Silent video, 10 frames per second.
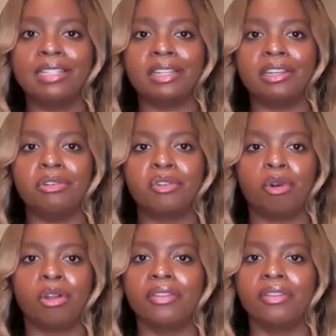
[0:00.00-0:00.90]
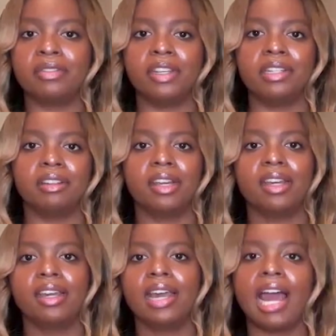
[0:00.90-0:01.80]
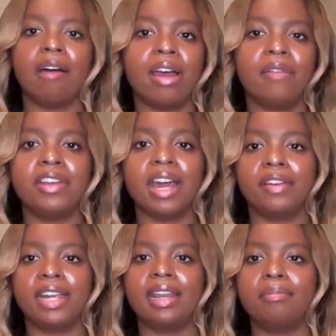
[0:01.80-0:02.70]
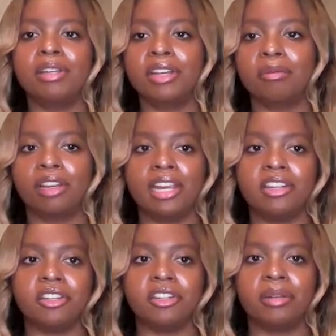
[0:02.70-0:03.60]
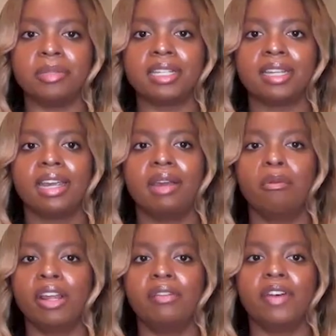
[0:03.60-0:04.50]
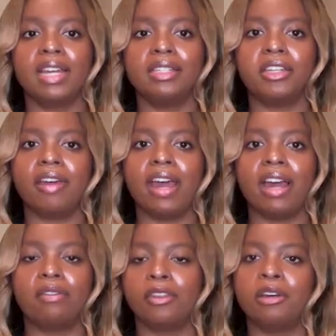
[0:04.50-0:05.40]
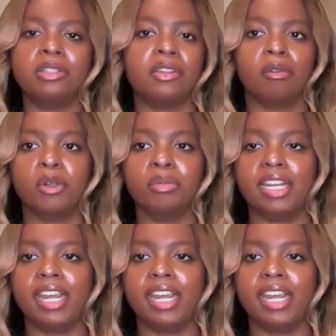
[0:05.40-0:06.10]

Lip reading: plays a huge role in this field. How have you navigated building relationships, and what advice do you have for those in the room